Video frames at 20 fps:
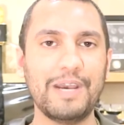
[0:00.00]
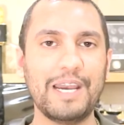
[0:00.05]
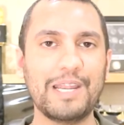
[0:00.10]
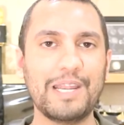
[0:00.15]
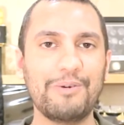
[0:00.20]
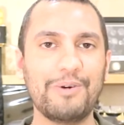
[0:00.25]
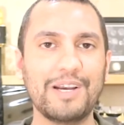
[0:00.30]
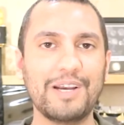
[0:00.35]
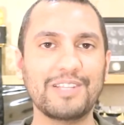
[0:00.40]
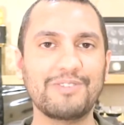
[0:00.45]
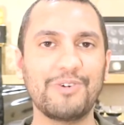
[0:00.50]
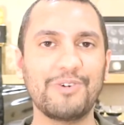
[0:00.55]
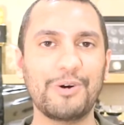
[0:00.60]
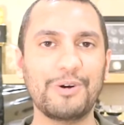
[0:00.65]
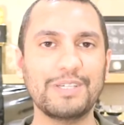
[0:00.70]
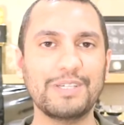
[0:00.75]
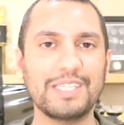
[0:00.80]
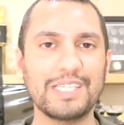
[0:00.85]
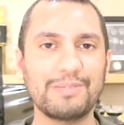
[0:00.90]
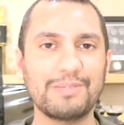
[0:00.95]
But anyway, as
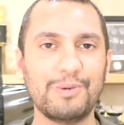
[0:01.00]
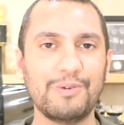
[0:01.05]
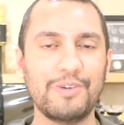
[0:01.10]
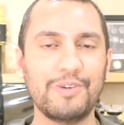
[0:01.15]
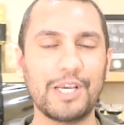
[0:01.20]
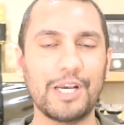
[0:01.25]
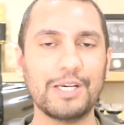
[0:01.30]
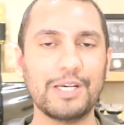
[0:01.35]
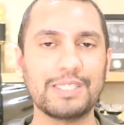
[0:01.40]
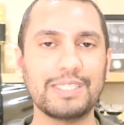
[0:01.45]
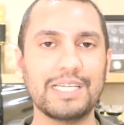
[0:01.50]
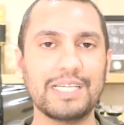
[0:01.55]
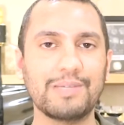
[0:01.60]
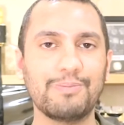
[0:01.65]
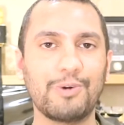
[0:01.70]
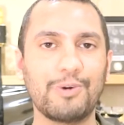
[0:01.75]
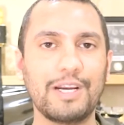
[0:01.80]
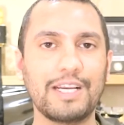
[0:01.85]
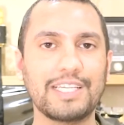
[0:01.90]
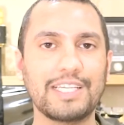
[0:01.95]
far as this movie goes, let's
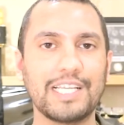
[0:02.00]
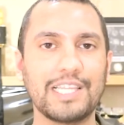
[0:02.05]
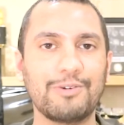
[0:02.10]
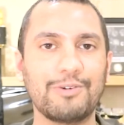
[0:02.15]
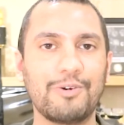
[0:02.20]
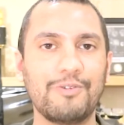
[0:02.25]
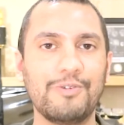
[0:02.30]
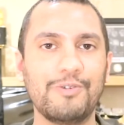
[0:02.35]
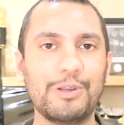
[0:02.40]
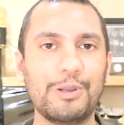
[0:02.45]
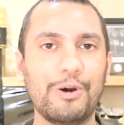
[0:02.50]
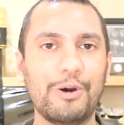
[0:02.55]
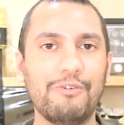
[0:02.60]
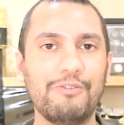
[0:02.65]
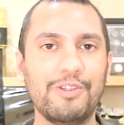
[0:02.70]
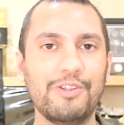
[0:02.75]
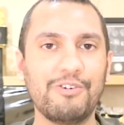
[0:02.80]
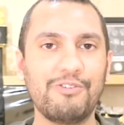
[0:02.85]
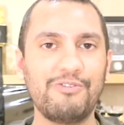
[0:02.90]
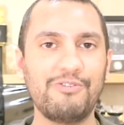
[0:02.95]
break down the review
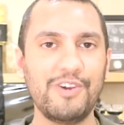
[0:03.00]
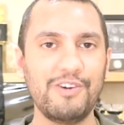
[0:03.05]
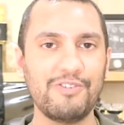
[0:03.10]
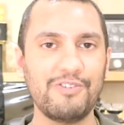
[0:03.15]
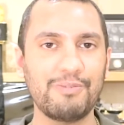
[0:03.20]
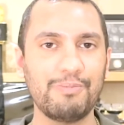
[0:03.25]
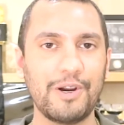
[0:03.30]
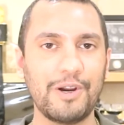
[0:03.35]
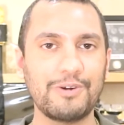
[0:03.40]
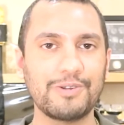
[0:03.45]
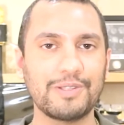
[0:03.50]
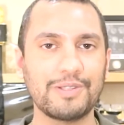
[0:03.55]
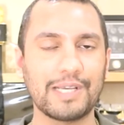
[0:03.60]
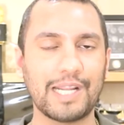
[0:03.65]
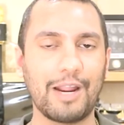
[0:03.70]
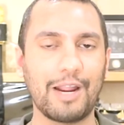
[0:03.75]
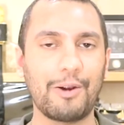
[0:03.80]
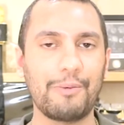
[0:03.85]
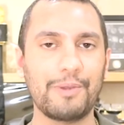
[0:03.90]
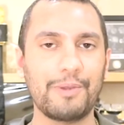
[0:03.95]
of the fifth Pirates of
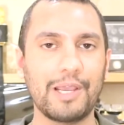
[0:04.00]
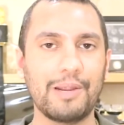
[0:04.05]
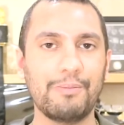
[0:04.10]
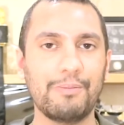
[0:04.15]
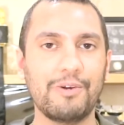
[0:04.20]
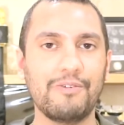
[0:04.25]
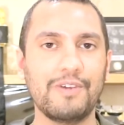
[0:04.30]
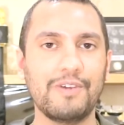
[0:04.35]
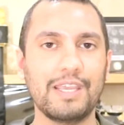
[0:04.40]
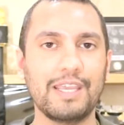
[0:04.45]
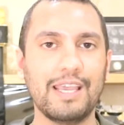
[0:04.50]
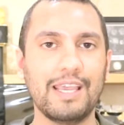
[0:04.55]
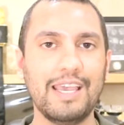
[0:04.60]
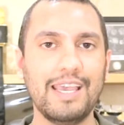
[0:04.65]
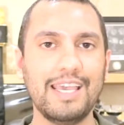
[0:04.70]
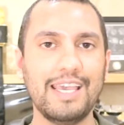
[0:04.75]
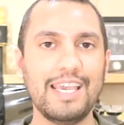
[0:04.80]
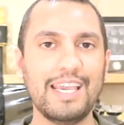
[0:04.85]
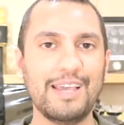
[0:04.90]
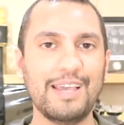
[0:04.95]
the Caribbean movie
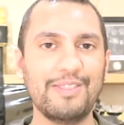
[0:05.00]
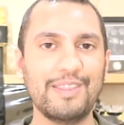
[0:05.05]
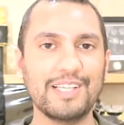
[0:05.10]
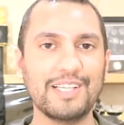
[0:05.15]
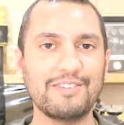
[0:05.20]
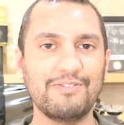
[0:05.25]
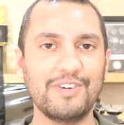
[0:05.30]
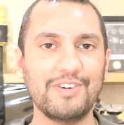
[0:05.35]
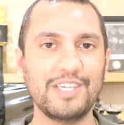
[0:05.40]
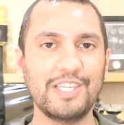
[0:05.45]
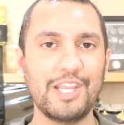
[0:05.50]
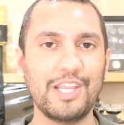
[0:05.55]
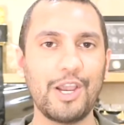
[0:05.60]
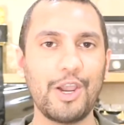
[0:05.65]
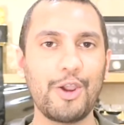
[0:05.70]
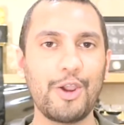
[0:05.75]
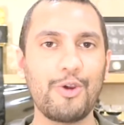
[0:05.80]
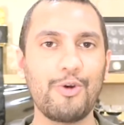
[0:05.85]
in this video